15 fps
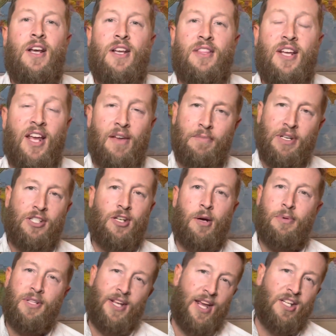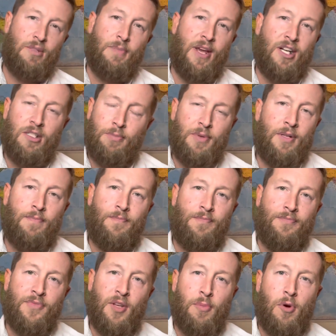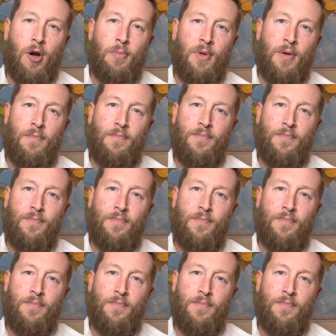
they gave me a job in the case management department.